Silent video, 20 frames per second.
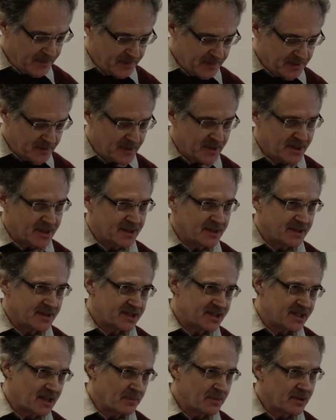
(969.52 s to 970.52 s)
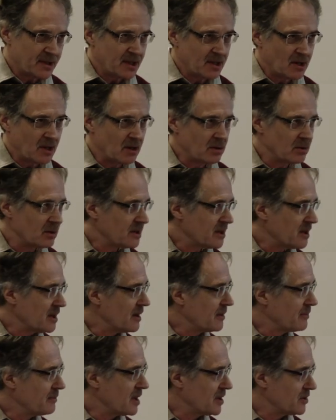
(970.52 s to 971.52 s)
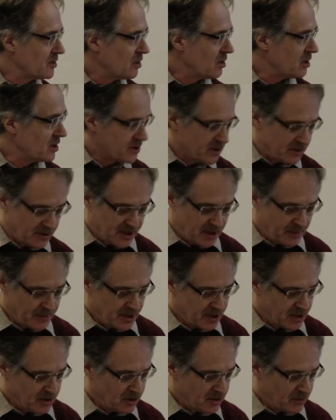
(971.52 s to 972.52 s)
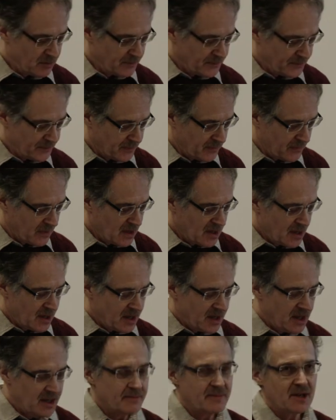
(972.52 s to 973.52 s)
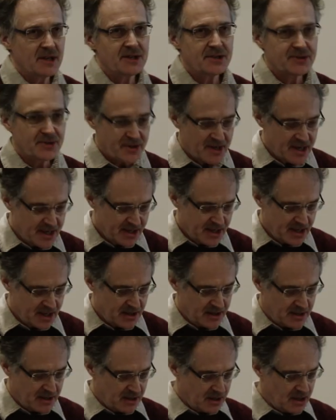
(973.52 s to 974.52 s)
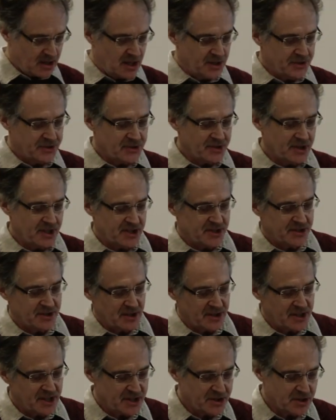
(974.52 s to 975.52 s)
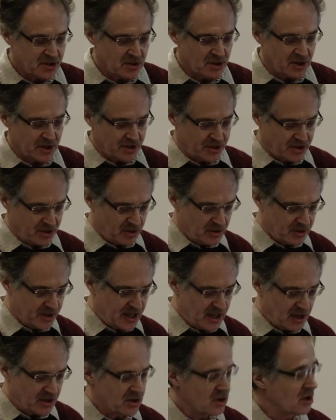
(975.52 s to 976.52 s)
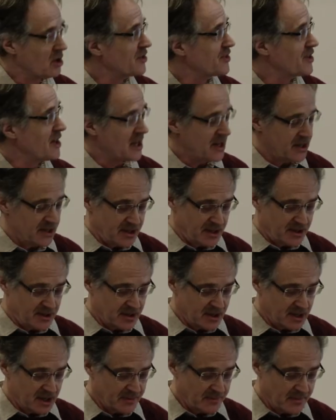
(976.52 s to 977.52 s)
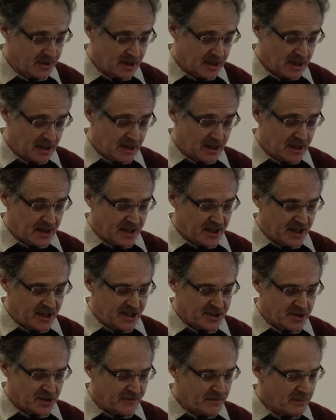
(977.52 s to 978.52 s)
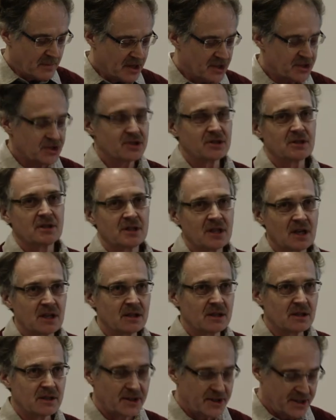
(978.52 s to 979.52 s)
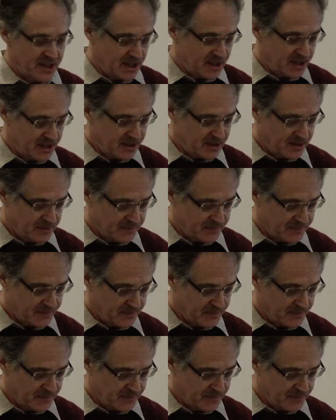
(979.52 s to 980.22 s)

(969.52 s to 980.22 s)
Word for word: So it's something old, but also something new. In Mediterranean countries, the discourse on alcohol-related harm is of much younger date,